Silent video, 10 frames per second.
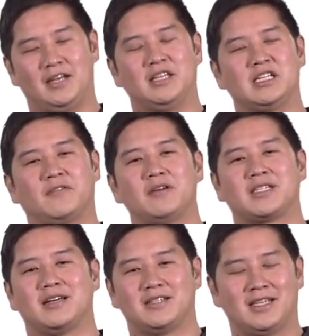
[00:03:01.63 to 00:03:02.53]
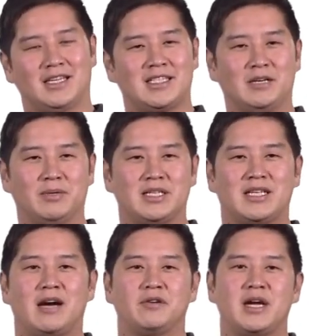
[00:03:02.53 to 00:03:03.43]
into these flow cells and get
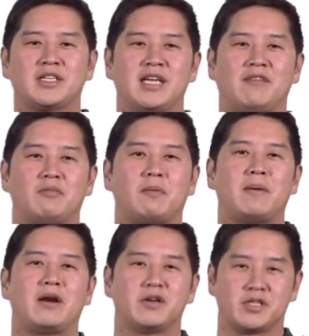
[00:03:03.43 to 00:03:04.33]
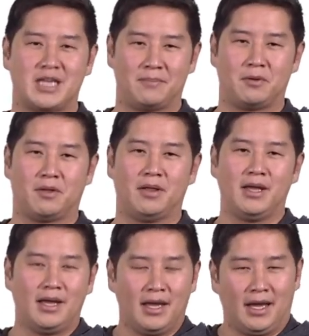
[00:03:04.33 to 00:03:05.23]
sequences out. You actually have to prepare your sample.
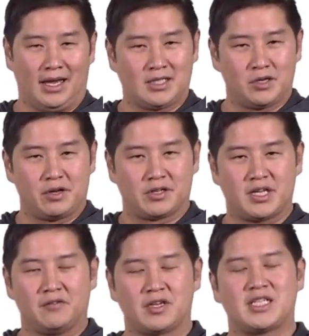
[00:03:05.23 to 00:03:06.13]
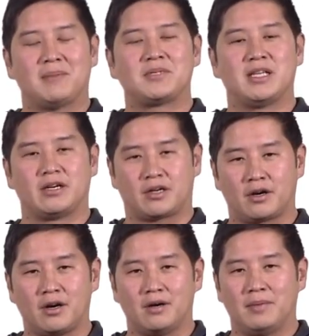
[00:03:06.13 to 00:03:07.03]
And so there are several steps that
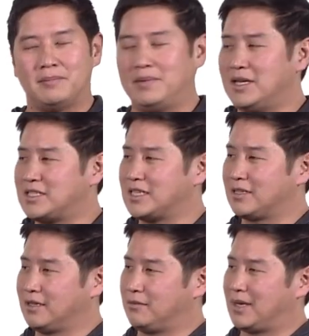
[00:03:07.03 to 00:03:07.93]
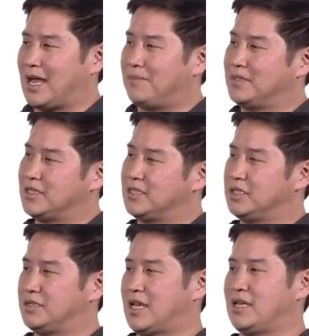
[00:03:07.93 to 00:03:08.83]
occur, but basically what happens
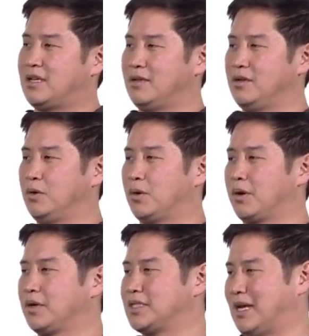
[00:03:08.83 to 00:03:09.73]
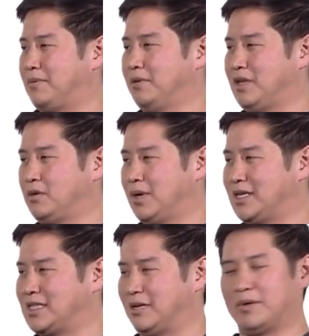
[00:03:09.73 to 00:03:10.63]
is you take your sample that you want
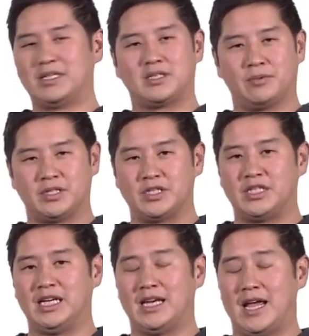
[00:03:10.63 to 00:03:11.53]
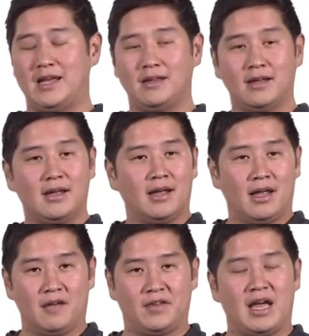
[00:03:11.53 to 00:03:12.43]
to sequence, which is D N A.
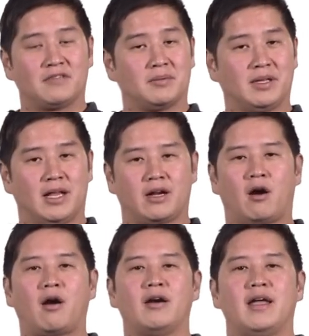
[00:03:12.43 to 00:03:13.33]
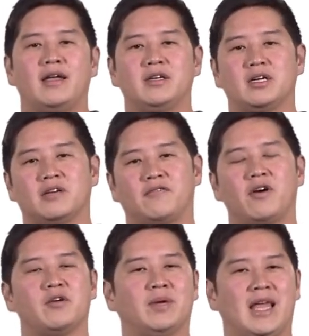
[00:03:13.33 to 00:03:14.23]
If you have something like R N A, you can
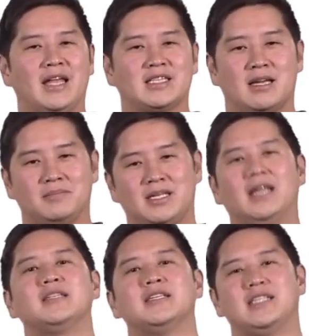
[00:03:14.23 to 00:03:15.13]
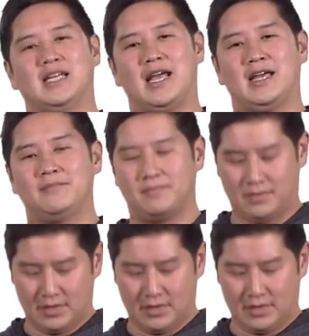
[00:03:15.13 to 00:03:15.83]
convert it with enzymes into D N A.